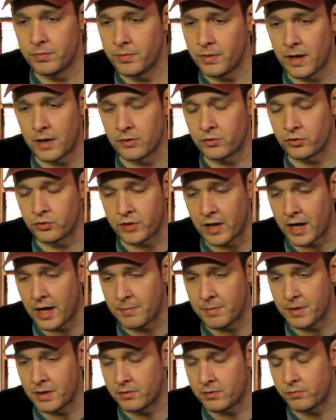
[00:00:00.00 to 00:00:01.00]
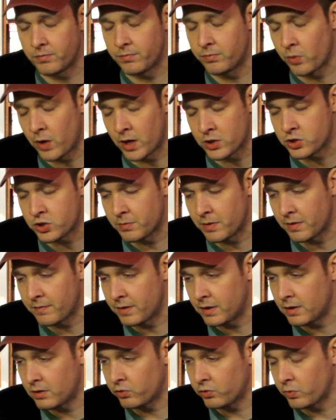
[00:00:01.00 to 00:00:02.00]
entertainment, watching my
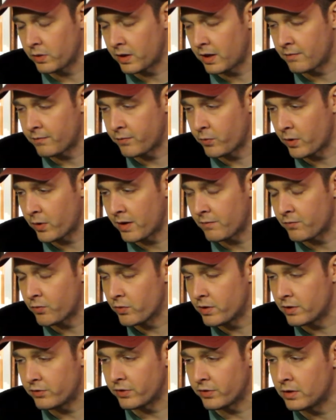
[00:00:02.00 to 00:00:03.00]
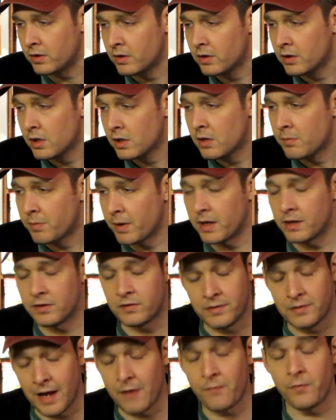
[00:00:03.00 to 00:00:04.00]
videos, whatever, for whatever reason, but it's
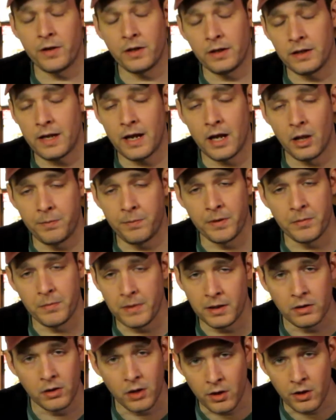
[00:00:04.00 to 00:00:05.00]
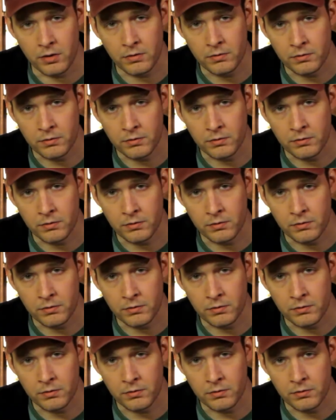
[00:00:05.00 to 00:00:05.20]
definitely helping me learn